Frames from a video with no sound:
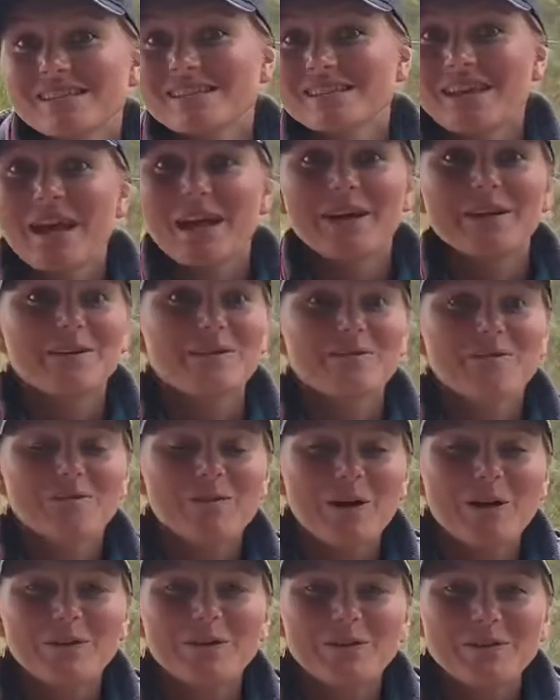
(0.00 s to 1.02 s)
saying
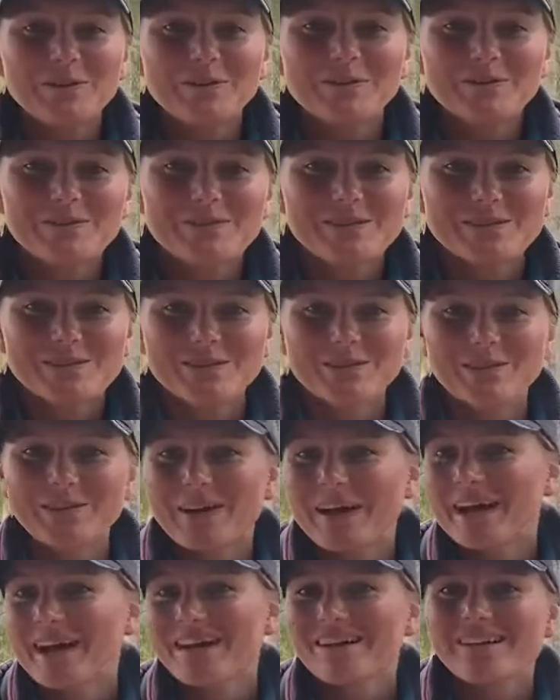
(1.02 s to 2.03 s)
welcome to
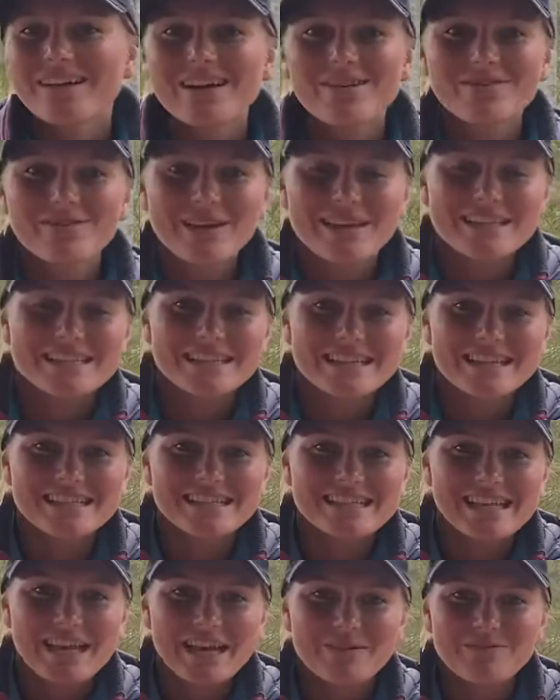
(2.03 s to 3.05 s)
our
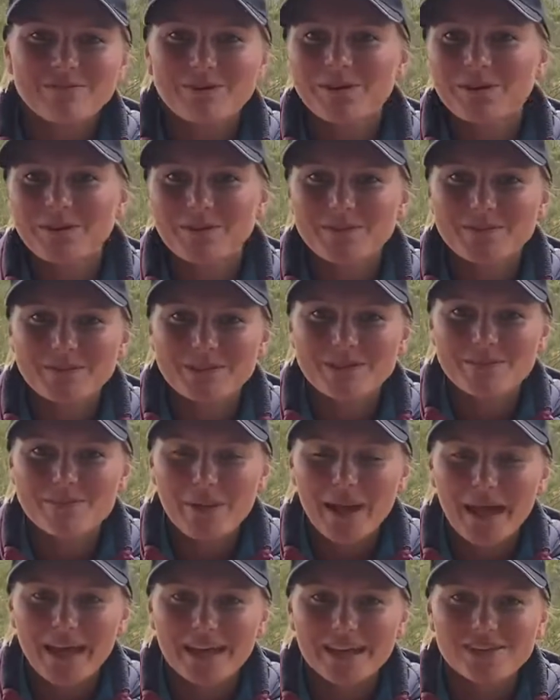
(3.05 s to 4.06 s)
eventing team, welcome to the
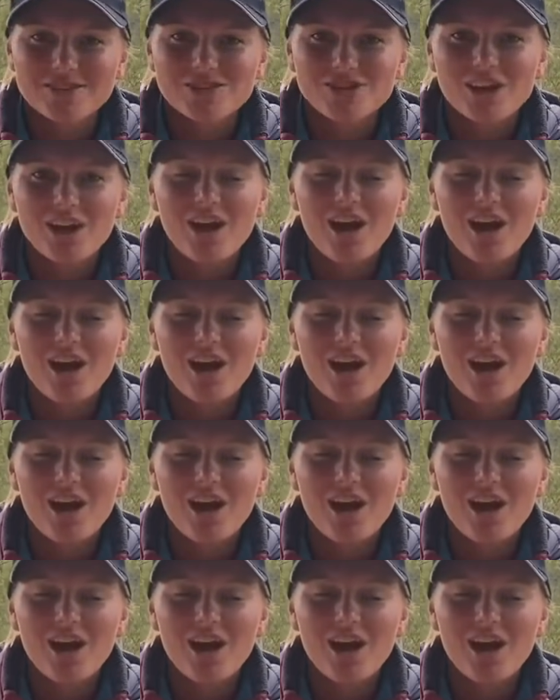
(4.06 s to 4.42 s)
page.